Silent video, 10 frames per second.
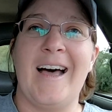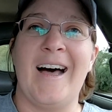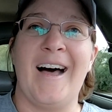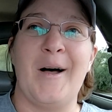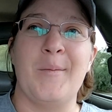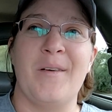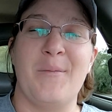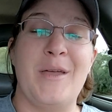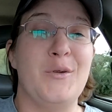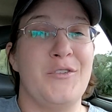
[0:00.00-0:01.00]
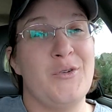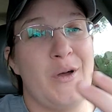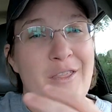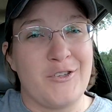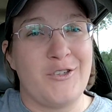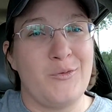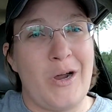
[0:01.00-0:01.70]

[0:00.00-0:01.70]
I've been to a few other